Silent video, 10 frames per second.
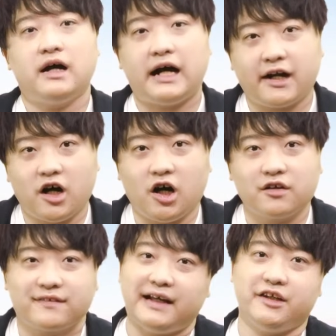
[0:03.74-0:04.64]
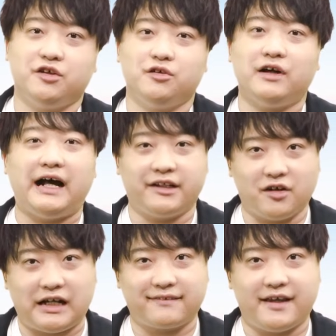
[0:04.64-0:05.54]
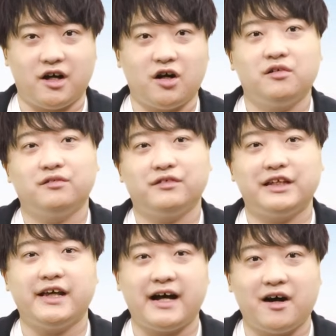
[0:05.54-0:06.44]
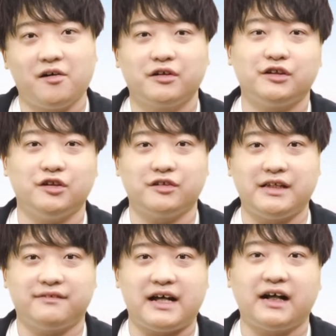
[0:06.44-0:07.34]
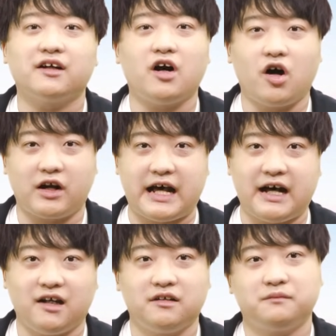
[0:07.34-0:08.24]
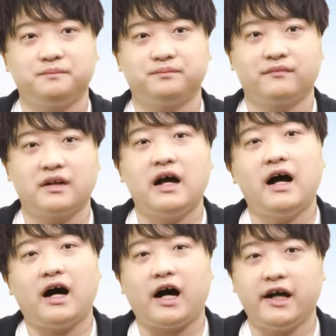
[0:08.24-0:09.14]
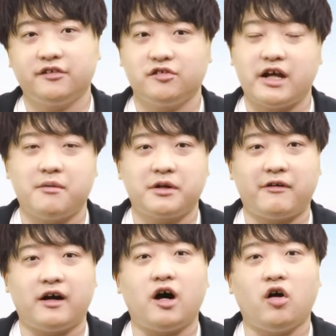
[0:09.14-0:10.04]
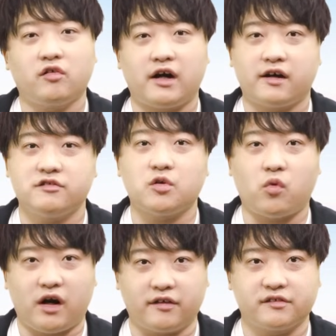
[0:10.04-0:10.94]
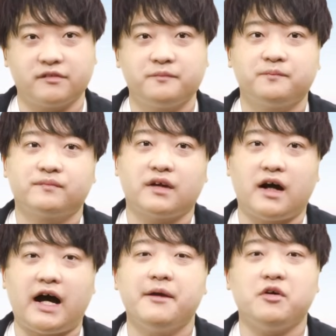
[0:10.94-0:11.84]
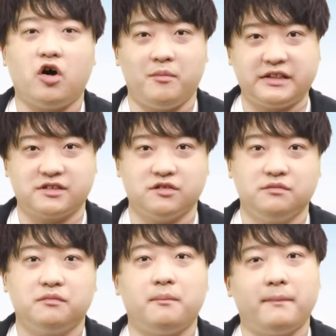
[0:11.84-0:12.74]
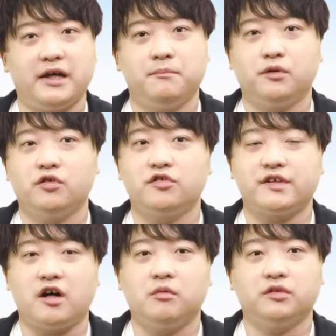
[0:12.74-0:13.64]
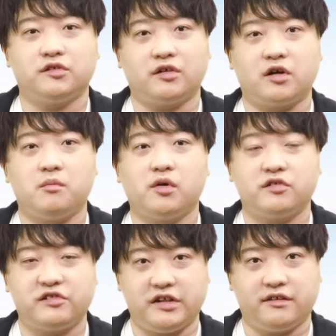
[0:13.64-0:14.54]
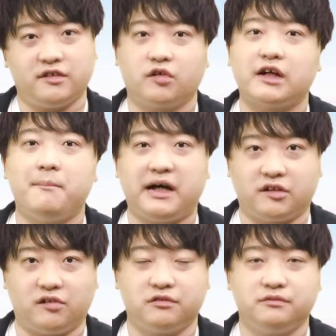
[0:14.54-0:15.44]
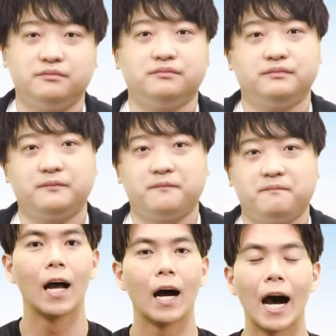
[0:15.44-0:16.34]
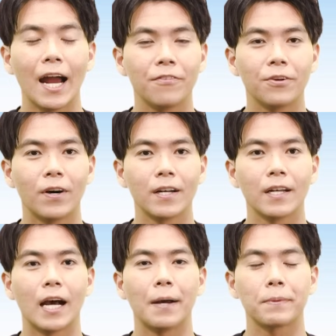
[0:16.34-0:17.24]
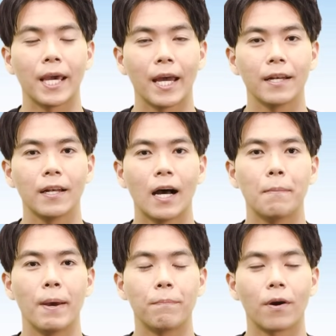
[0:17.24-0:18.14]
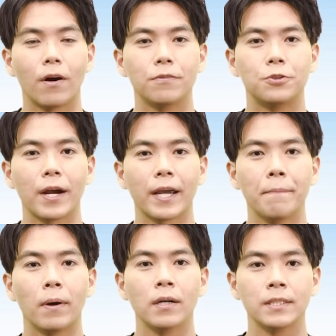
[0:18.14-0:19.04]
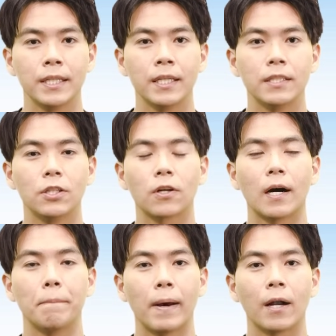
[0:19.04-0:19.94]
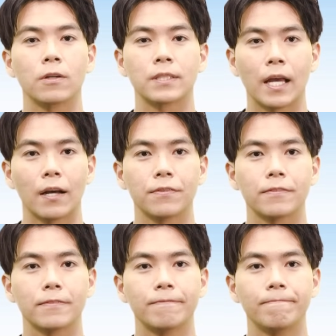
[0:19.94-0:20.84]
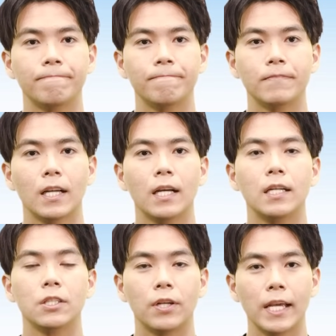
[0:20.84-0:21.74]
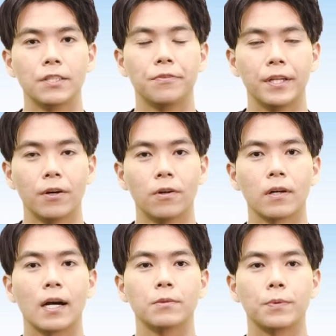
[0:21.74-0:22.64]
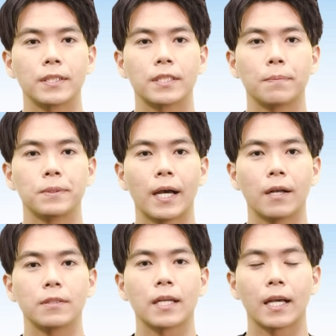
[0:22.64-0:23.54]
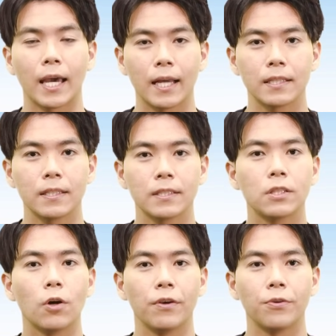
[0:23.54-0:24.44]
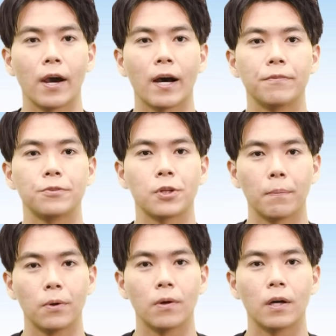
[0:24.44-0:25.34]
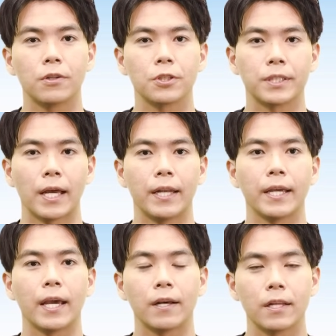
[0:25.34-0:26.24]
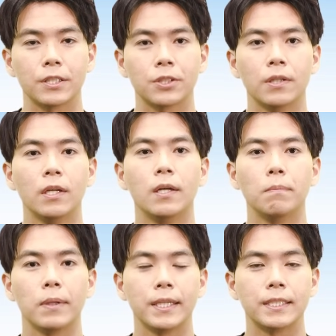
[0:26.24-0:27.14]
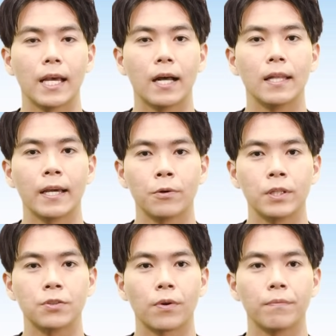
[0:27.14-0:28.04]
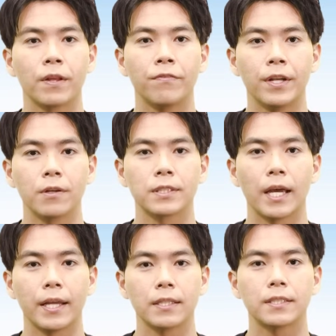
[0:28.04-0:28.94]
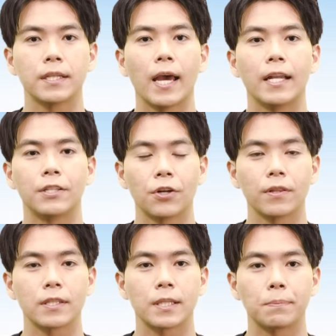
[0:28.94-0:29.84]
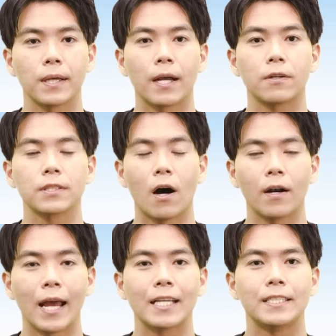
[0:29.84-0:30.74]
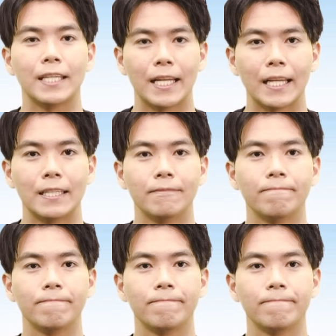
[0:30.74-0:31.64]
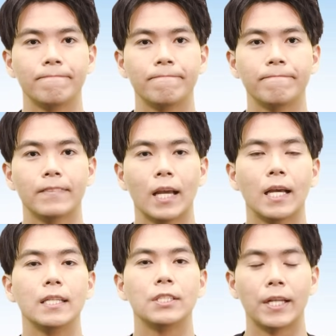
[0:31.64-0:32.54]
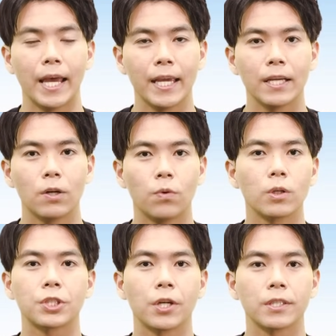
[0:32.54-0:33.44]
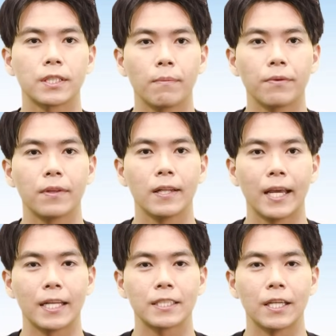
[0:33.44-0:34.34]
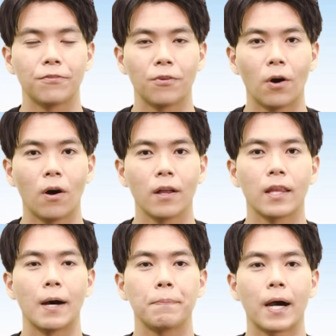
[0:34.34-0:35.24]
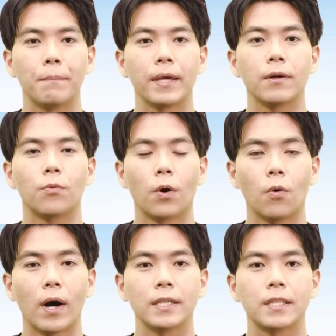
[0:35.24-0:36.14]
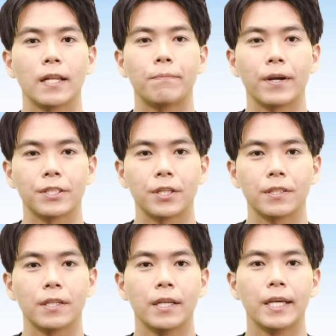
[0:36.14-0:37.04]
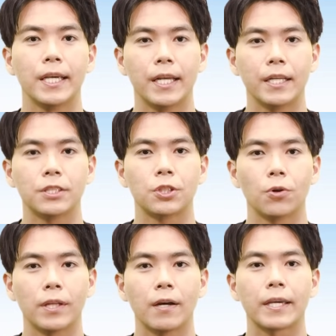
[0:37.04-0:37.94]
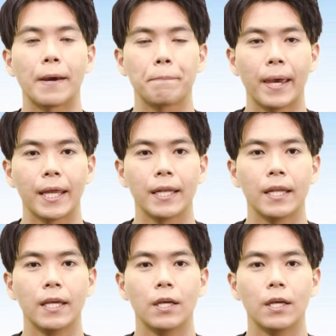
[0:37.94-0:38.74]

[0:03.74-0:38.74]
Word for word: Hello, Salut, Annyeonghaseyo, Ni hao, Guten Tag, Hola. Hi to everyone all around the world. I'm Omatsu, main producer of Dragon Ball Z Dokkan Battle. Hi everyone, I'm Ken, a member of Dragon Ball Z Dokkan Battle staff. Today's video comes with subtitles again, so if you have trouble understanding English, please set a language from the video settings and turn the subtitles on as needed. Today, we'll share some of the latest info on the upcoming worldwide celebration Heated Showdown campaign,